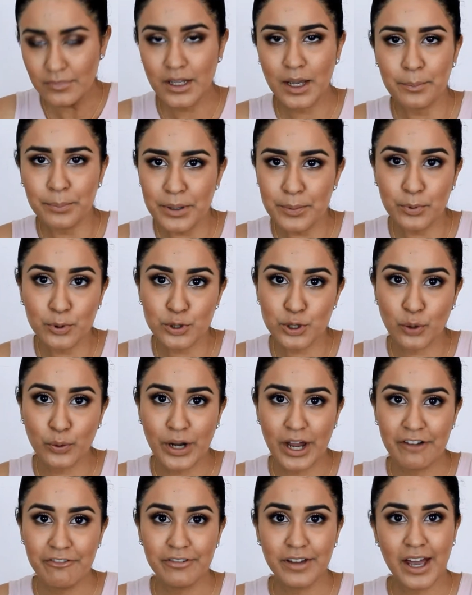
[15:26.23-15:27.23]
and people don't
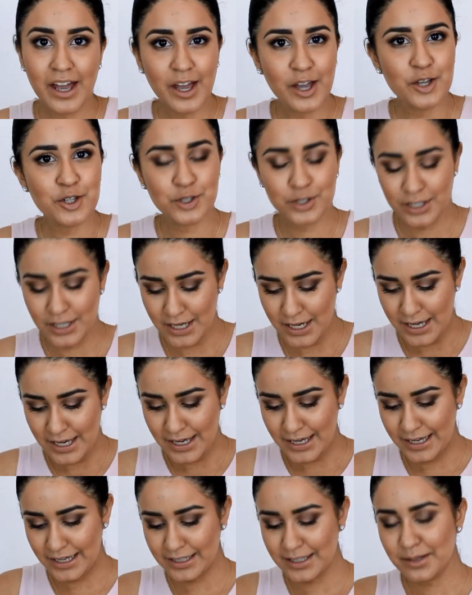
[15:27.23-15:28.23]
have cash,
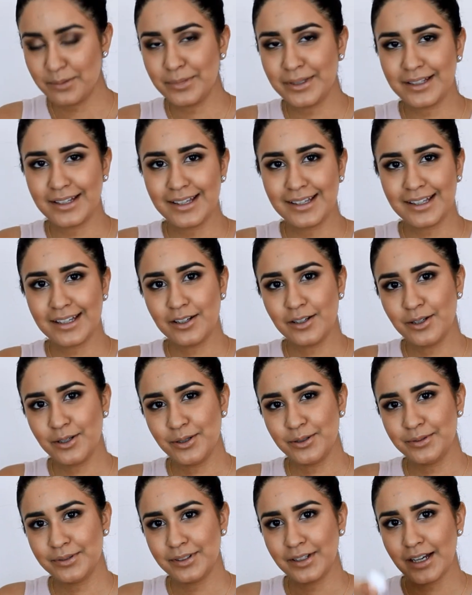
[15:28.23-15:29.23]
I can be like,
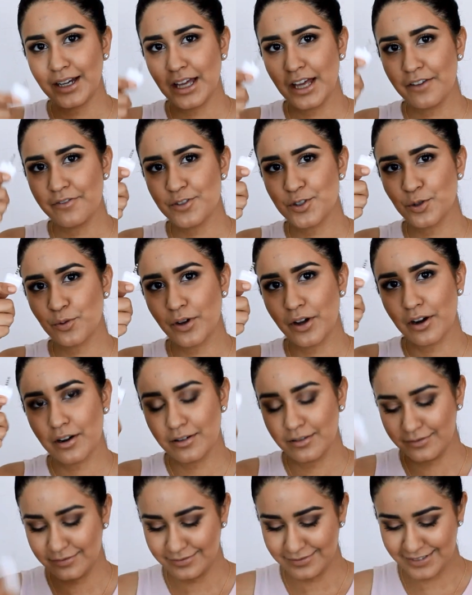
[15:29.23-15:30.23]
oh, I have a
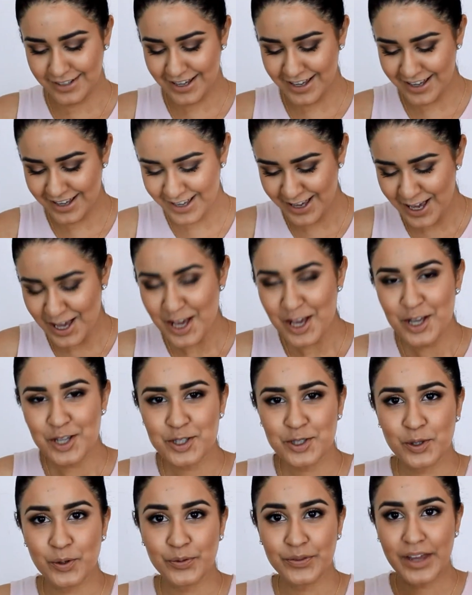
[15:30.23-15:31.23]
square.
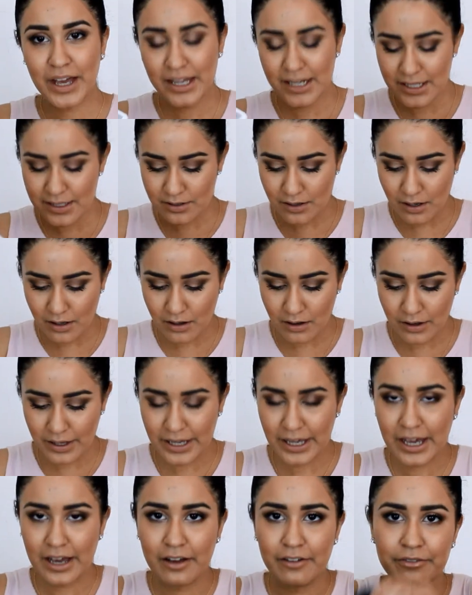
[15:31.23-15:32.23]
So that is all I
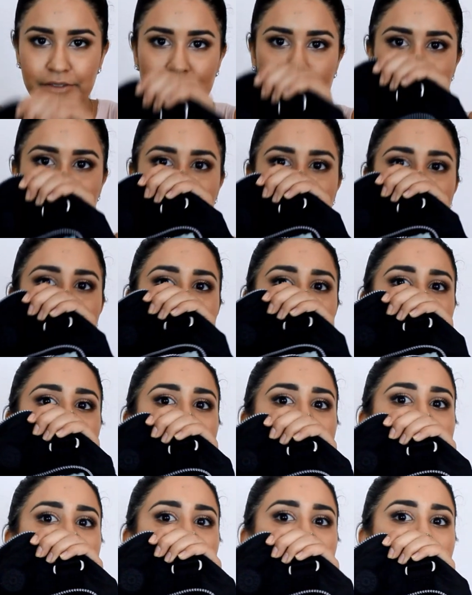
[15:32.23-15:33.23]
have like in
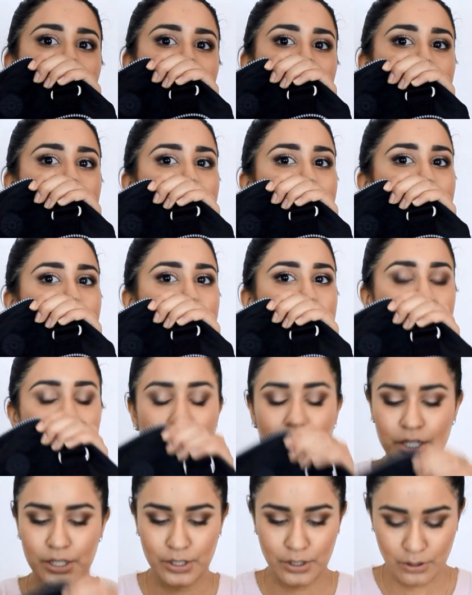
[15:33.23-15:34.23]
this little bag
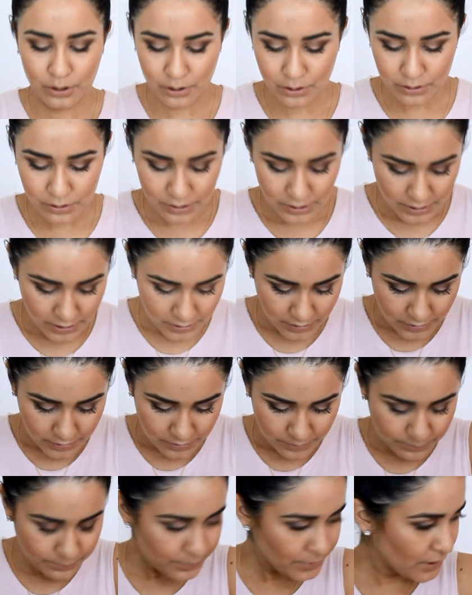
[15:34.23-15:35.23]
in here,
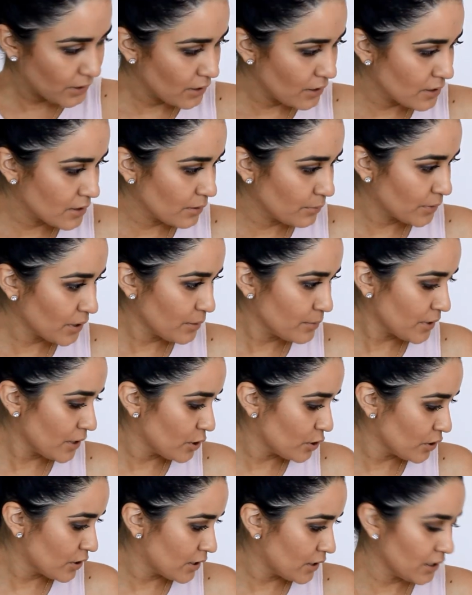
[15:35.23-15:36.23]
because sometimes
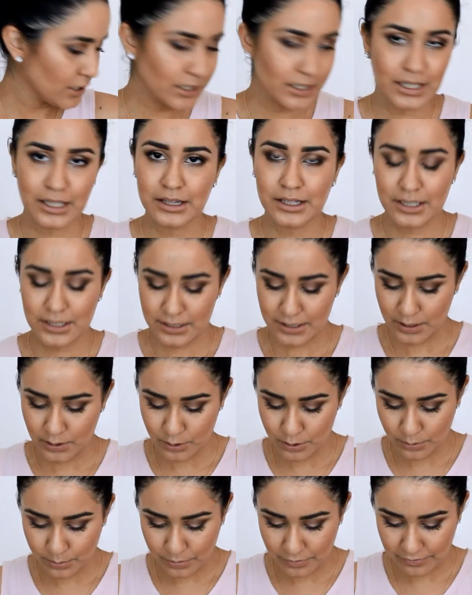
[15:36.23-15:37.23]
I just need to get things like
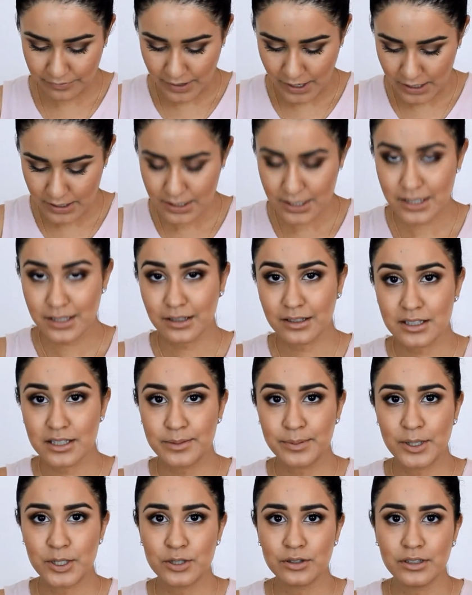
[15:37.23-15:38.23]
super fast,
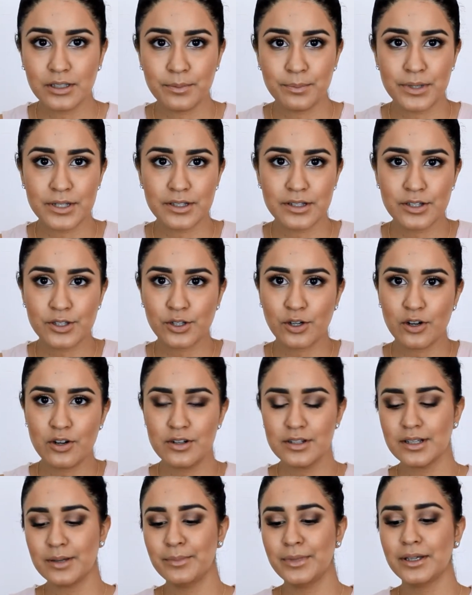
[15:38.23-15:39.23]
especially business
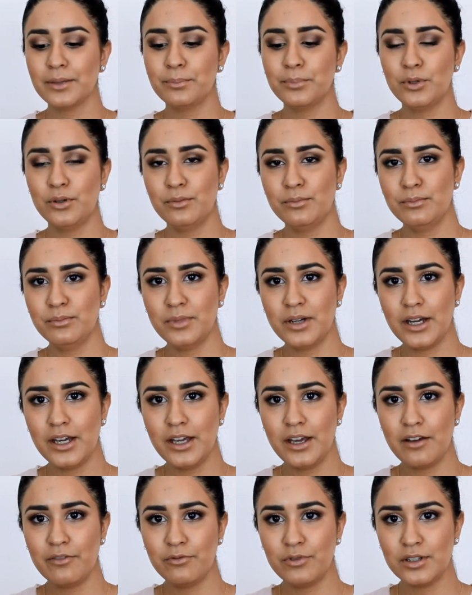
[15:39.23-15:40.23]
cards. I'm like, boom,
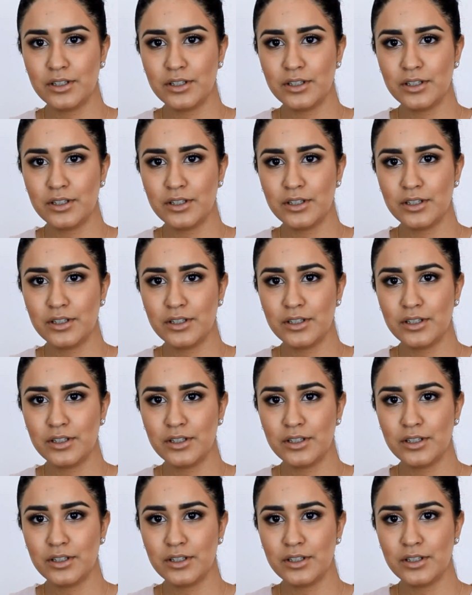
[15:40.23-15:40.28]
I have